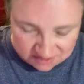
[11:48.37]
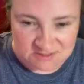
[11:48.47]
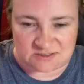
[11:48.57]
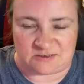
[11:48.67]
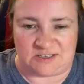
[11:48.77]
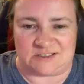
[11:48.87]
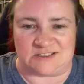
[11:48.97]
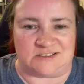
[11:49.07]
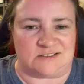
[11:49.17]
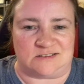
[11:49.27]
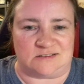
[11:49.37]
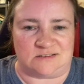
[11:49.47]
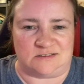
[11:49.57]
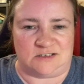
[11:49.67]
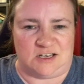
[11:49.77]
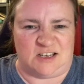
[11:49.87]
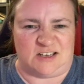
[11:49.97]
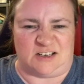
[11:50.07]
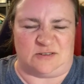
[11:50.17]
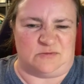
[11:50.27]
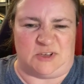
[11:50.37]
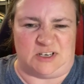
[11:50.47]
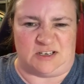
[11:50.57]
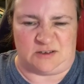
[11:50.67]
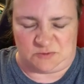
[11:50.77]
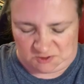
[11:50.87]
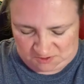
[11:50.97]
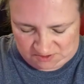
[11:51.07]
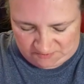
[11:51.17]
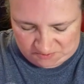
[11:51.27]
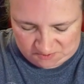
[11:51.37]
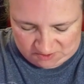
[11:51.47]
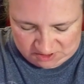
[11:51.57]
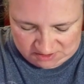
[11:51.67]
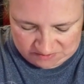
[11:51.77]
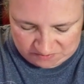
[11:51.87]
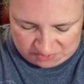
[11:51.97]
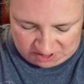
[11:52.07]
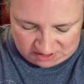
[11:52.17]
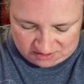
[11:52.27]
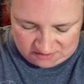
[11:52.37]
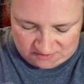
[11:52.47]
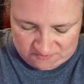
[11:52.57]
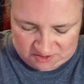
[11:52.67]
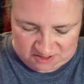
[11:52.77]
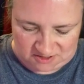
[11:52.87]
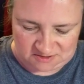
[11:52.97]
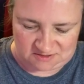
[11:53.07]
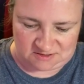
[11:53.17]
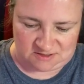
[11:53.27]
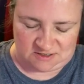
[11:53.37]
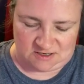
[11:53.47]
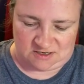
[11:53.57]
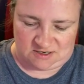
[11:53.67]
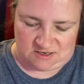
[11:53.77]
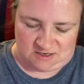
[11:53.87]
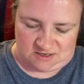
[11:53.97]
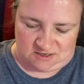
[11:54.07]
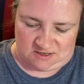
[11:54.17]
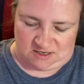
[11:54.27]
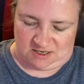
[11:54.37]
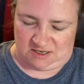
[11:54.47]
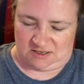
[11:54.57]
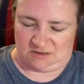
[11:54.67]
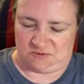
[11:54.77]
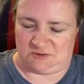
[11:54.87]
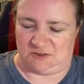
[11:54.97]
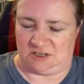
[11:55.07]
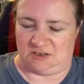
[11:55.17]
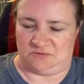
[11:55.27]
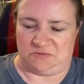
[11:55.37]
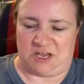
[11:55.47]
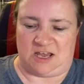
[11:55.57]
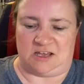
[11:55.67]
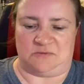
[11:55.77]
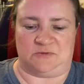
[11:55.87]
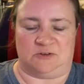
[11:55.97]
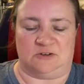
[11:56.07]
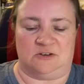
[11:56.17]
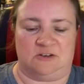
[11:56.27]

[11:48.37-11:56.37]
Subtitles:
so I didn't have most of them, so I just picked floss. And I'm doing it on paper.